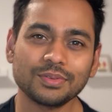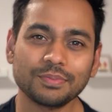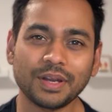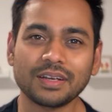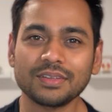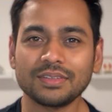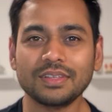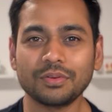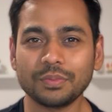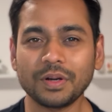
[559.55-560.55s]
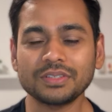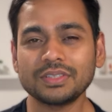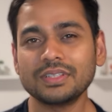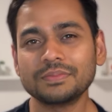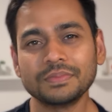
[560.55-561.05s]
practice either
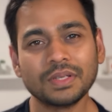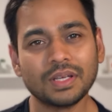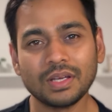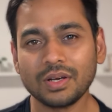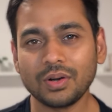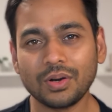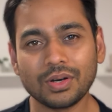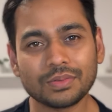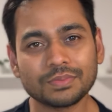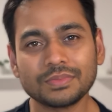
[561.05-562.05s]
Vipassana or